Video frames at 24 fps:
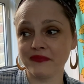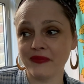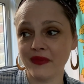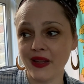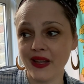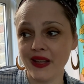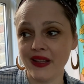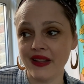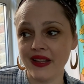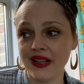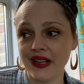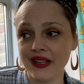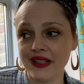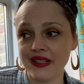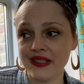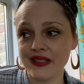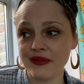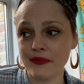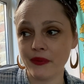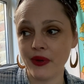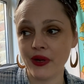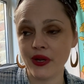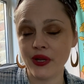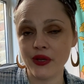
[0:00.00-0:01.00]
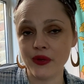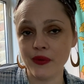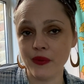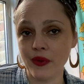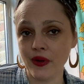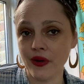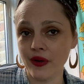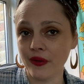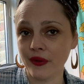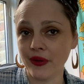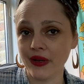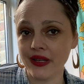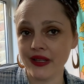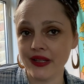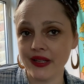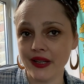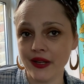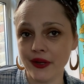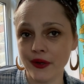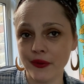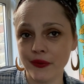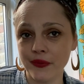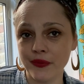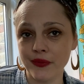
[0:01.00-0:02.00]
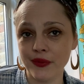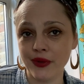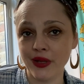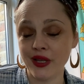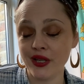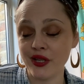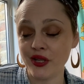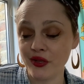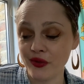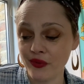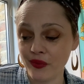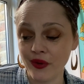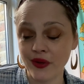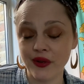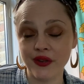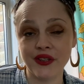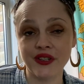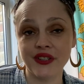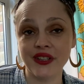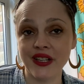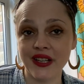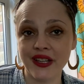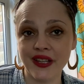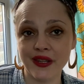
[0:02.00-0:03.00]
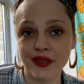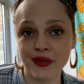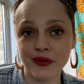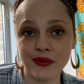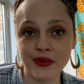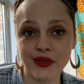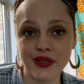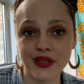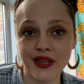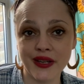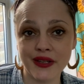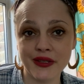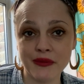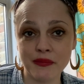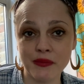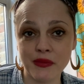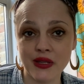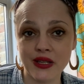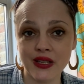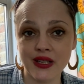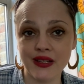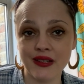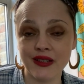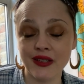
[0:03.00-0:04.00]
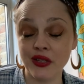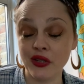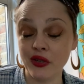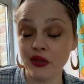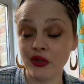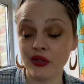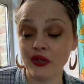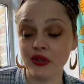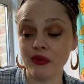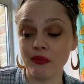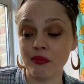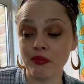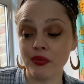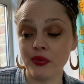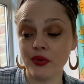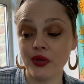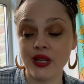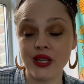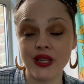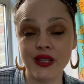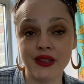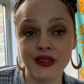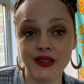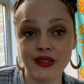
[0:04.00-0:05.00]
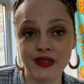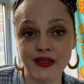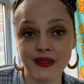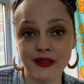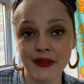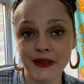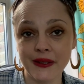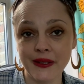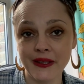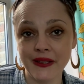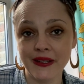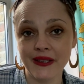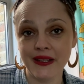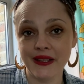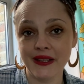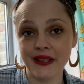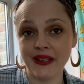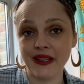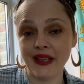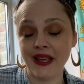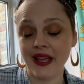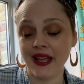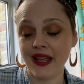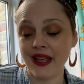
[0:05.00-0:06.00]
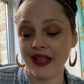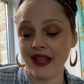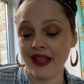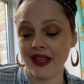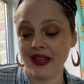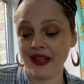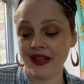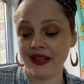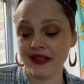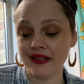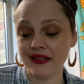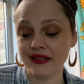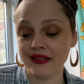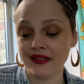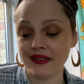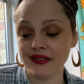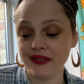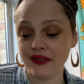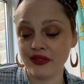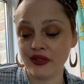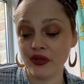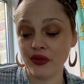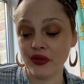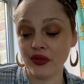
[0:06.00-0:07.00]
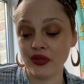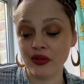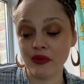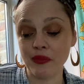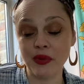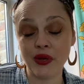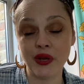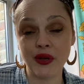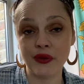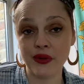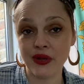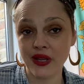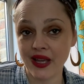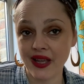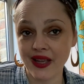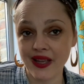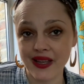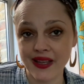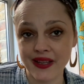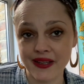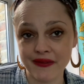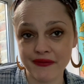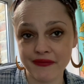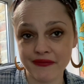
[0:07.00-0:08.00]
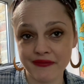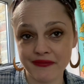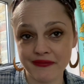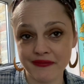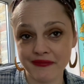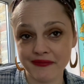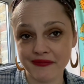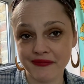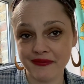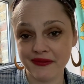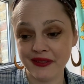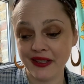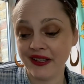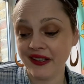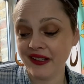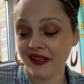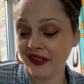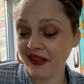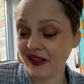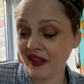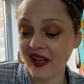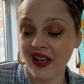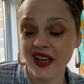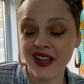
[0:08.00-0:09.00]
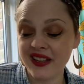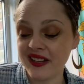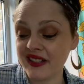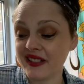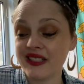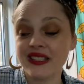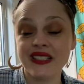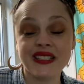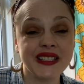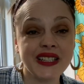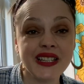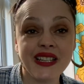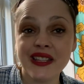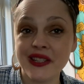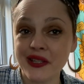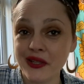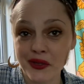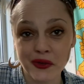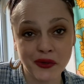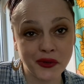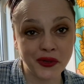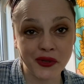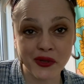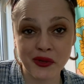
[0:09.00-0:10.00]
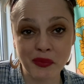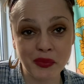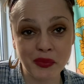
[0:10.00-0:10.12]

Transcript: And that's where you are right now. And you are going to get through the next minute and you're going to breathe and you're going to be okay. I can see that you're going to